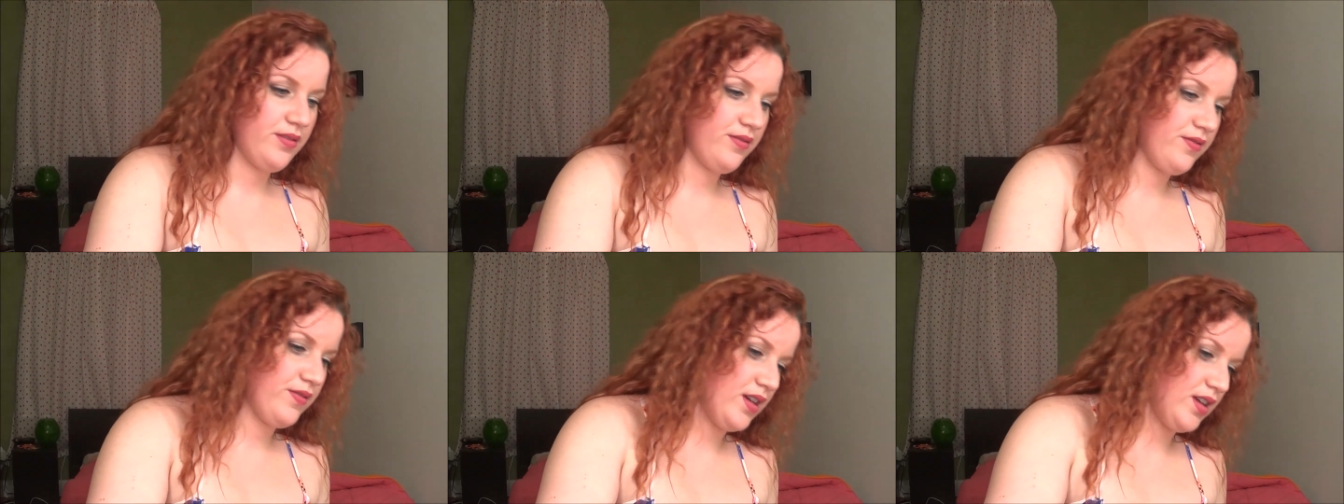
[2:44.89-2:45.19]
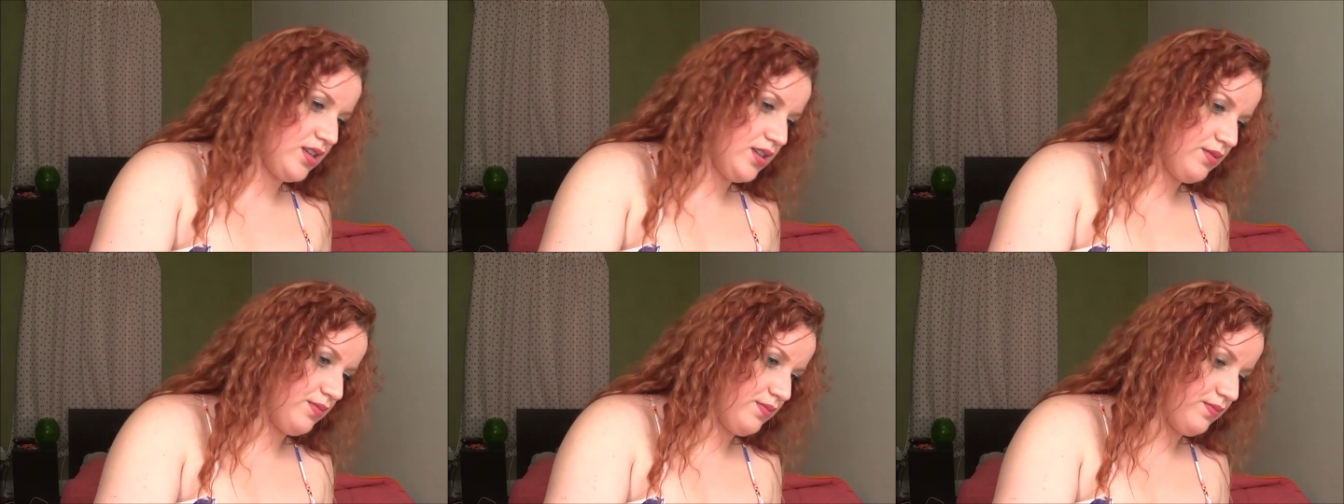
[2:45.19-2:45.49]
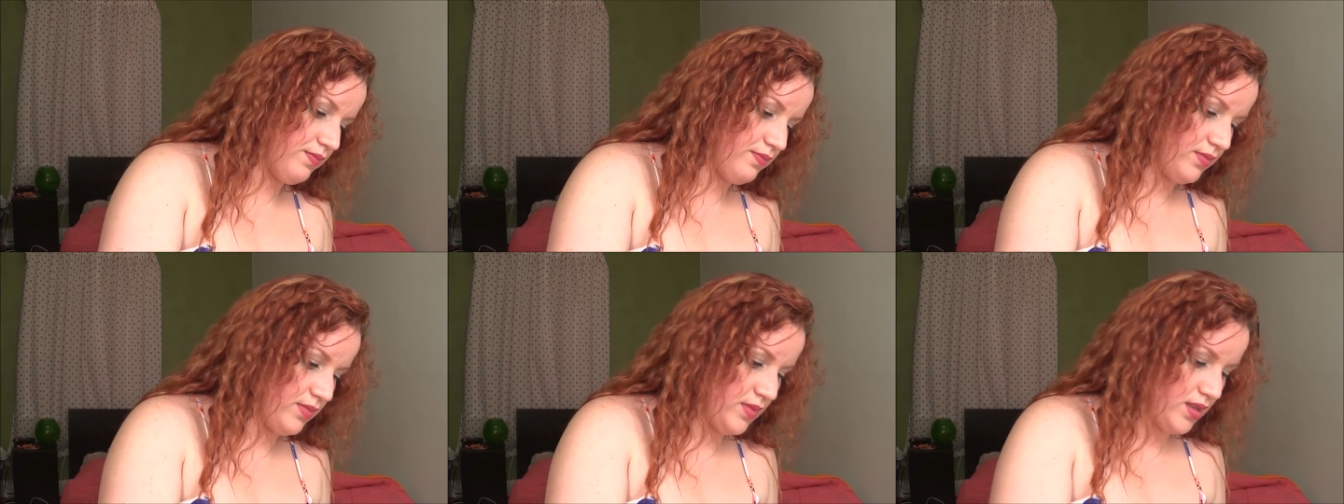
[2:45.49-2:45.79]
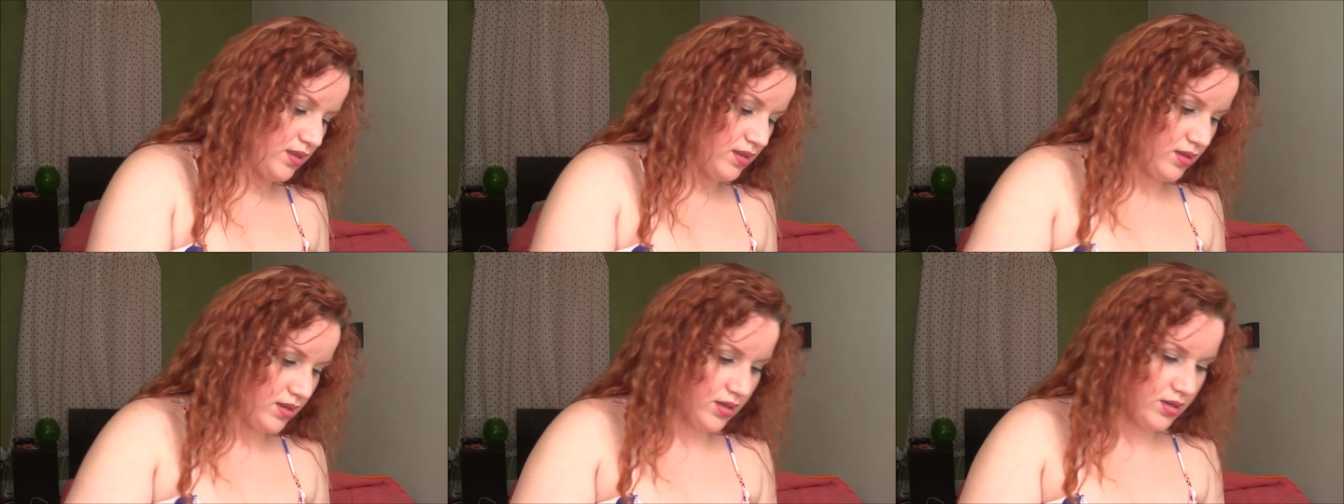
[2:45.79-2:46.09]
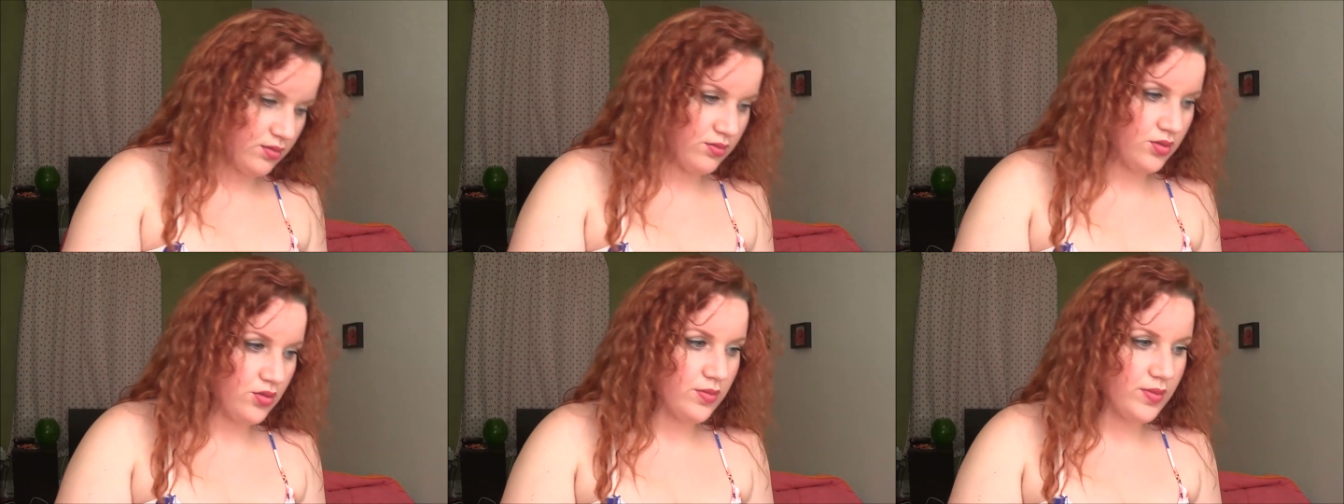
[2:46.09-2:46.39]
Find
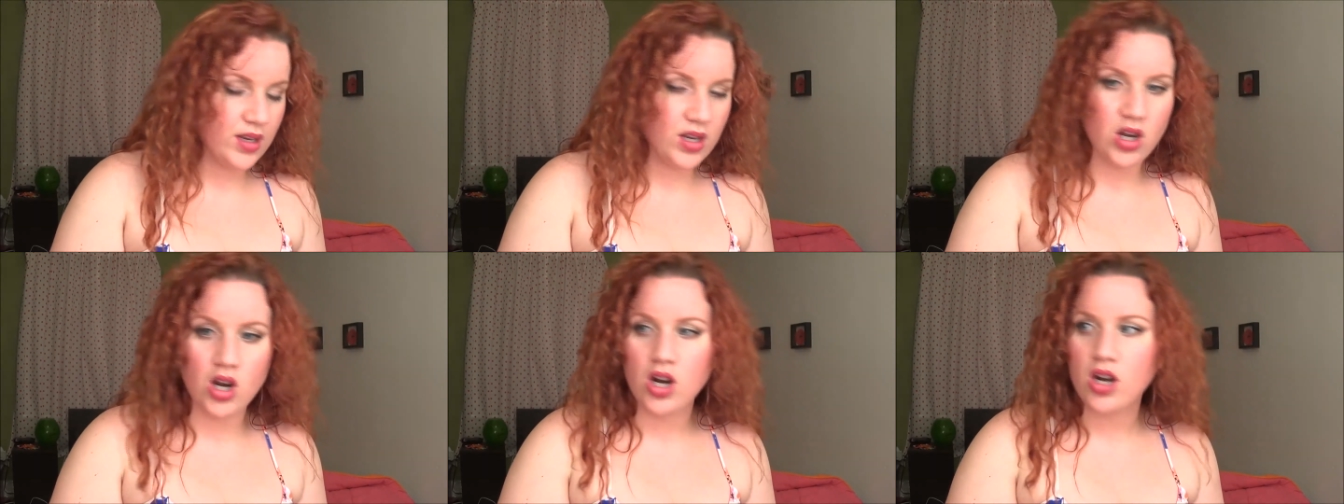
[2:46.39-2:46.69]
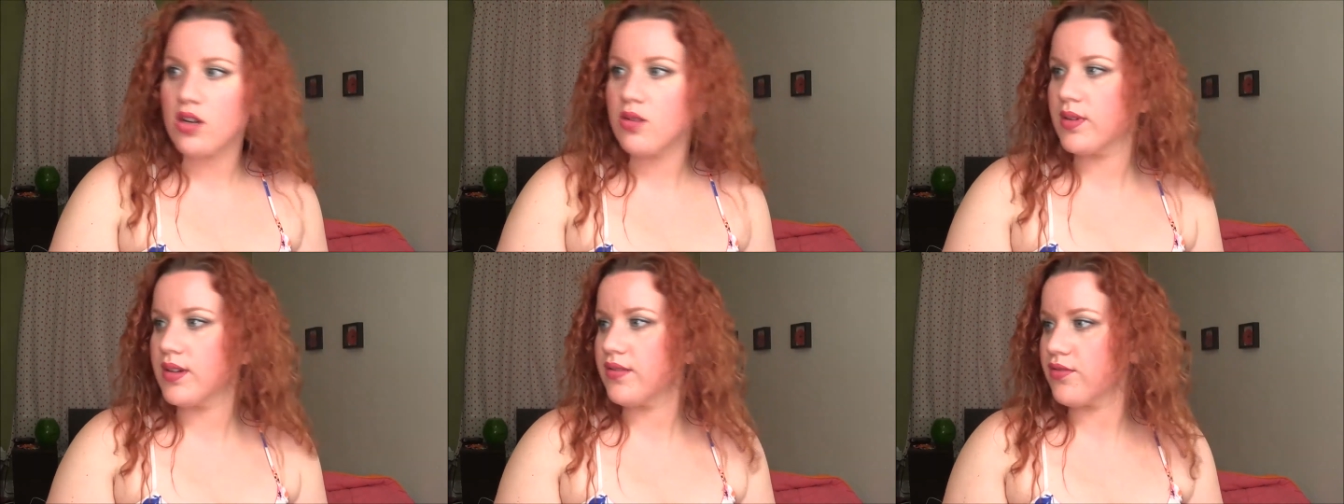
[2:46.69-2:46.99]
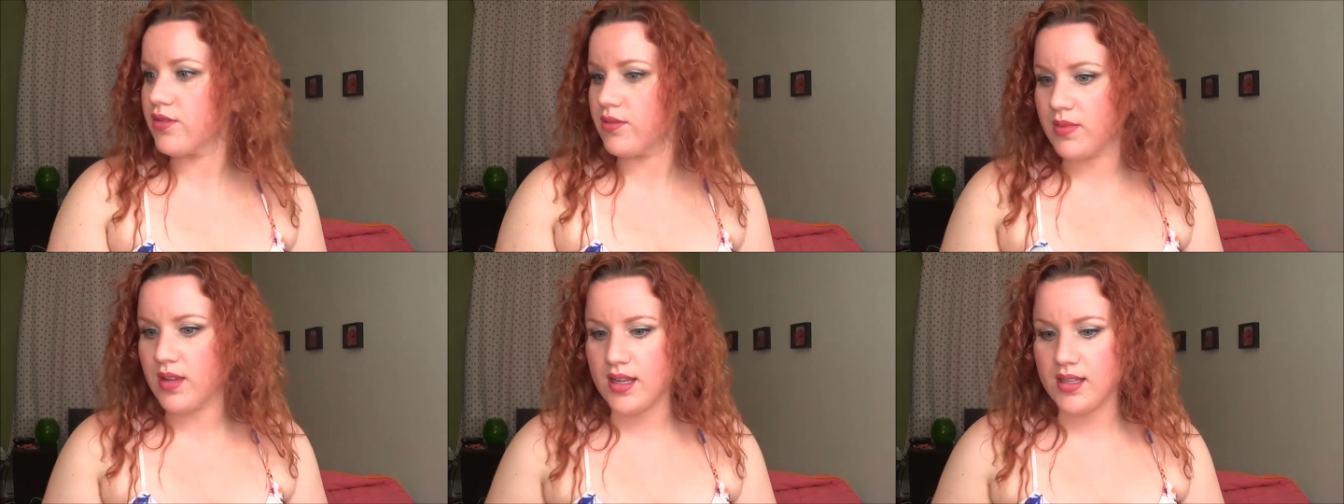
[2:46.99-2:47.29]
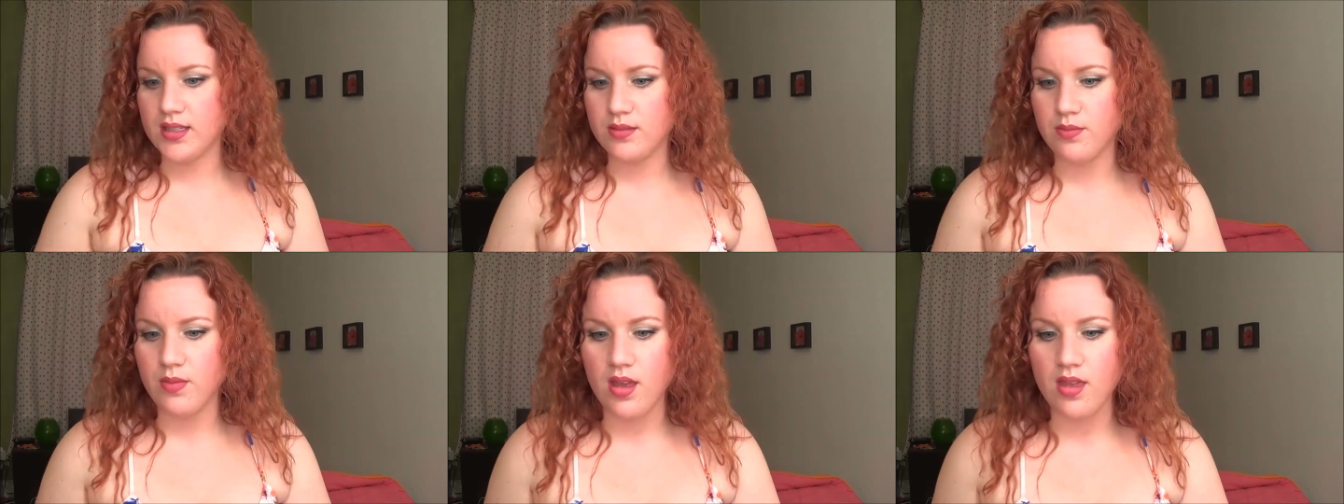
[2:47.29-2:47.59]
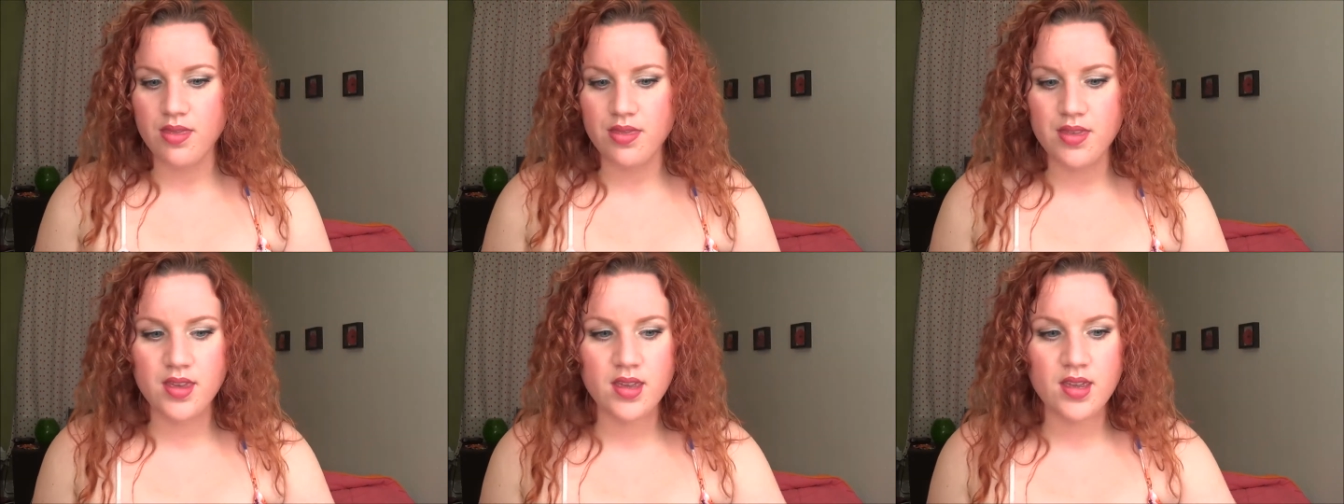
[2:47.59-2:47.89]
I don't know where my card went from last
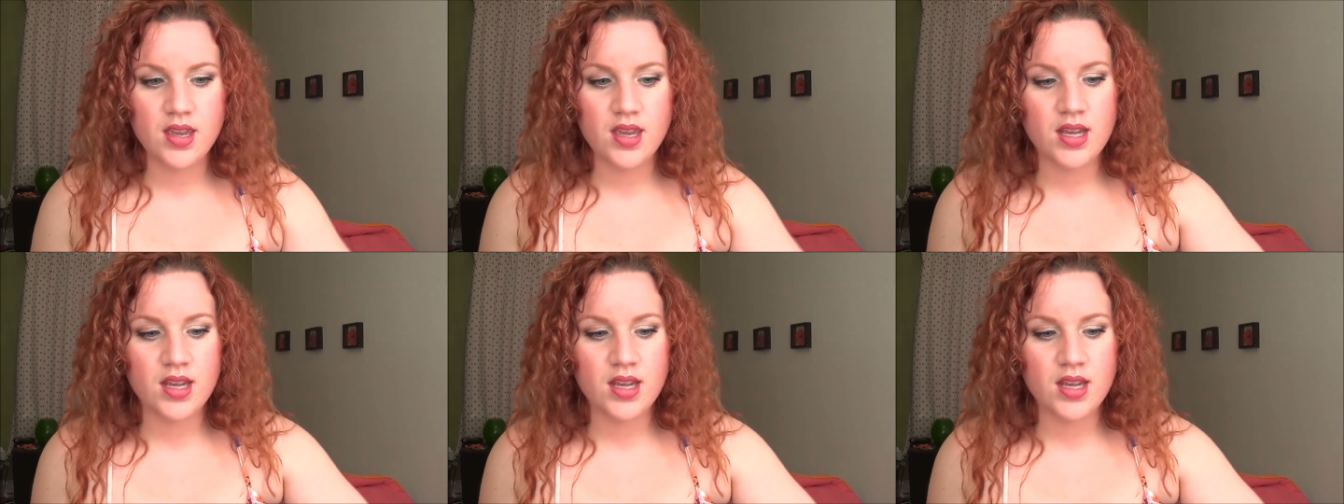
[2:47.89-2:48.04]
month,